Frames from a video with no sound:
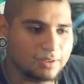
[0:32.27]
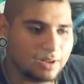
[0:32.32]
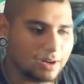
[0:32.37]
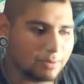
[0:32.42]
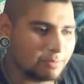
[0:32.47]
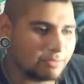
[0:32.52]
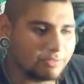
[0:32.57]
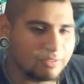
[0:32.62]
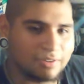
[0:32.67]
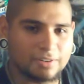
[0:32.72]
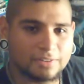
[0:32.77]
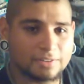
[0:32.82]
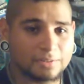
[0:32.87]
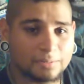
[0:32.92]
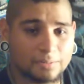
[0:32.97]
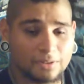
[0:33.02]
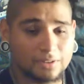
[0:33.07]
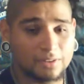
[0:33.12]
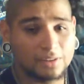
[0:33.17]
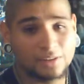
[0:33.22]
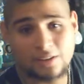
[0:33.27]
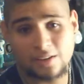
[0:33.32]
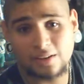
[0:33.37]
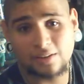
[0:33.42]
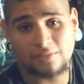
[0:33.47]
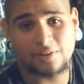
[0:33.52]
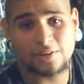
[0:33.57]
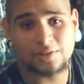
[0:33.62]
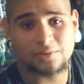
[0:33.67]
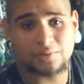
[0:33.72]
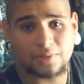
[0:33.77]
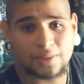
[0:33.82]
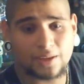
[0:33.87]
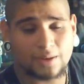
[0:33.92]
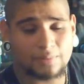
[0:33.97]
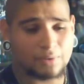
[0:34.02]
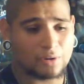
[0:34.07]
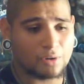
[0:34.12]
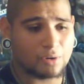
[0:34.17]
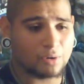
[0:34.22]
I prefer small fish with them a